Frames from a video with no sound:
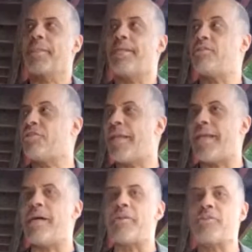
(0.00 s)

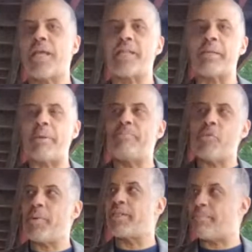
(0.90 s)
Instead, understand the liberty
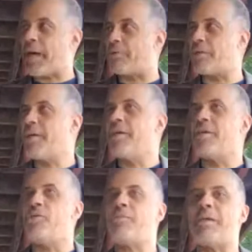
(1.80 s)
movement is about,
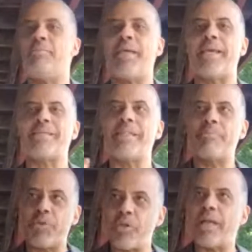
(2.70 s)
you can be as
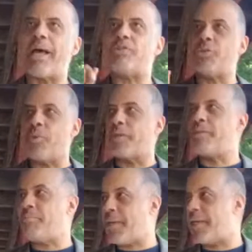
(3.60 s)
liberal as you want
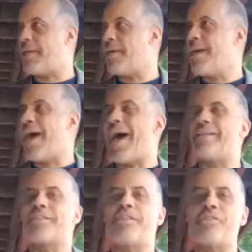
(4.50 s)
to be,
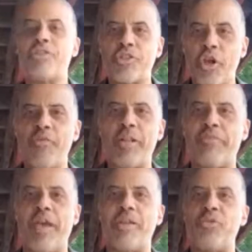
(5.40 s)
as
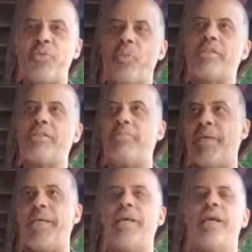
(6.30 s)
conservative as you want to
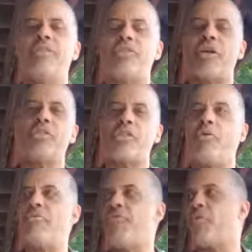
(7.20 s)
be, just
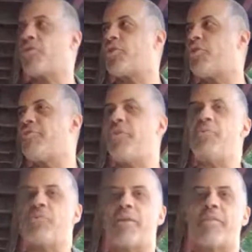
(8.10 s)
don't force your
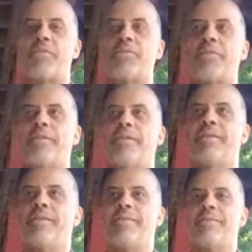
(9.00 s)
views on others.
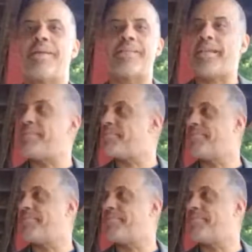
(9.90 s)
That's it.